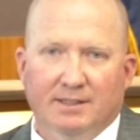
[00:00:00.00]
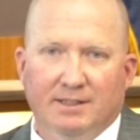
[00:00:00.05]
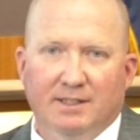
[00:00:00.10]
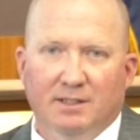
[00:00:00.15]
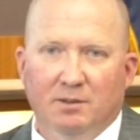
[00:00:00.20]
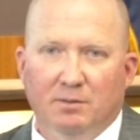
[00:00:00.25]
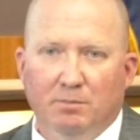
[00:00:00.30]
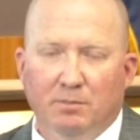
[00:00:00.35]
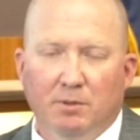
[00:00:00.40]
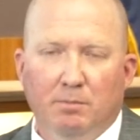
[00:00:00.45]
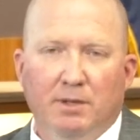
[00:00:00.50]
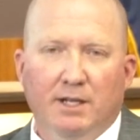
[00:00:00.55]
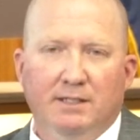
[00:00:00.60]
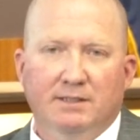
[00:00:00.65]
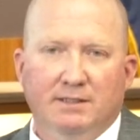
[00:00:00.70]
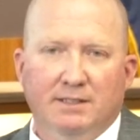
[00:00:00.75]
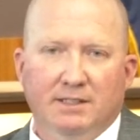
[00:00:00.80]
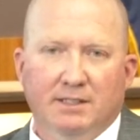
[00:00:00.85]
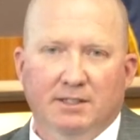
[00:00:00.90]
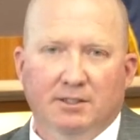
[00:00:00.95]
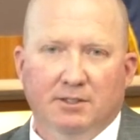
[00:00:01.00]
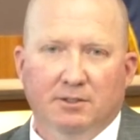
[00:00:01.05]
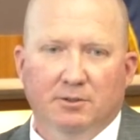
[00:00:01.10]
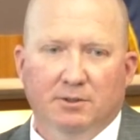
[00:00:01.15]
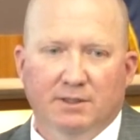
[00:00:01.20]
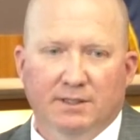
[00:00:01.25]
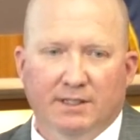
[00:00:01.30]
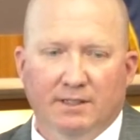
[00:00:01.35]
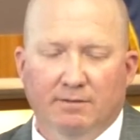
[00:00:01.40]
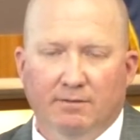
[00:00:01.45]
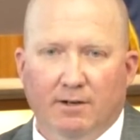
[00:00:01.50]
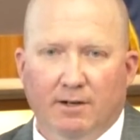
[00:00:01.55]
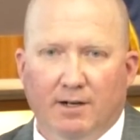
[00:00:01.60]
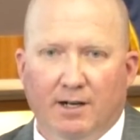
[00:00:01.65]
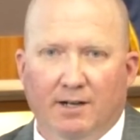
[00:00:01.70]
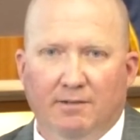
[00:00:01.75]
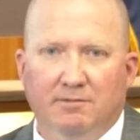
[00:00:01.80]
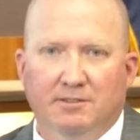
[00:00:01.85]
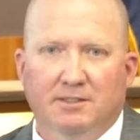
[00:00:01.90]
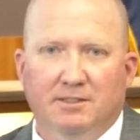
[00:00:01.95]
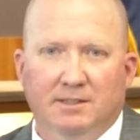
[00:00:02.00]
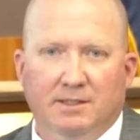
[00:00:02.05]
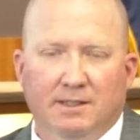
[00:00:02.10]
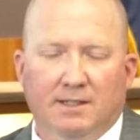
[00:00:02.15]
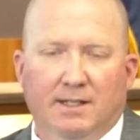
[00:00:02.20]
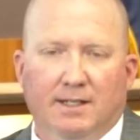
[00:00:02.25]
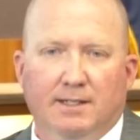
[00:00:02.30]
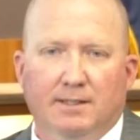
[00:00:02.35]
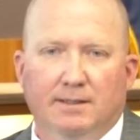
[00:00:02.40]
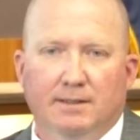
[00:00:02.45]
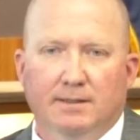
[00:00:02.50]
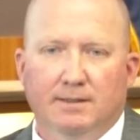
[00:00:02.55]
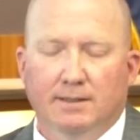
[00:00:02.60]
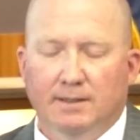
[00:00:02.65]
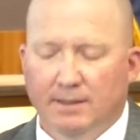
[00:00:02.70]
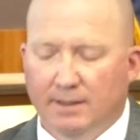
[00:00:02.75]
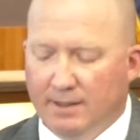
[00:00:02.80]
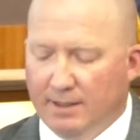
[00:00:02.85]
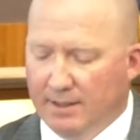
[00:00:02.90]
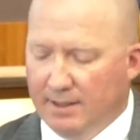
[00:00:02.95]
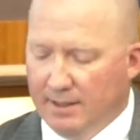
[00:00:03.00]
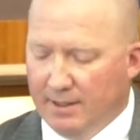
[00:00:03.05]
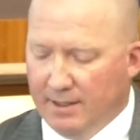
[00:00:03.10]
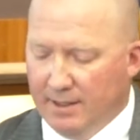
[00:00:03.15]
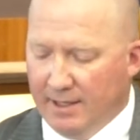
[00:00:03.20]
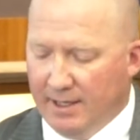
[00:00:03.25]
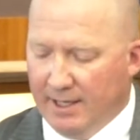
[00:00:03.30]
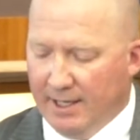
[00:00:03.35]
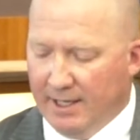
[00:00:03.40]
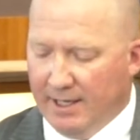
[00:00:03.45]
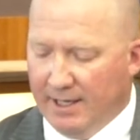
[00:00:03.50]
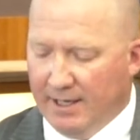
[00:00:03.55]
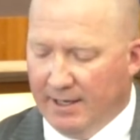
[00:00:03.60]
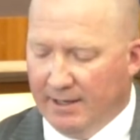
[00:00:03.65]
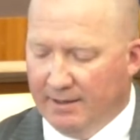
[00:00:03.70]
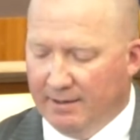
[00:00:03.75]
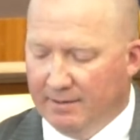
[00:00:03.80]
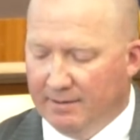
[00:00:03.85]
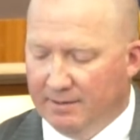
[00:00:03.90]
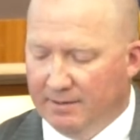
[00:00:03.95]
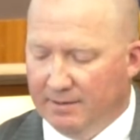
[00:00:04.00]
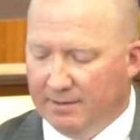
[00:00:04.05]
the best thing to do is give our office a call and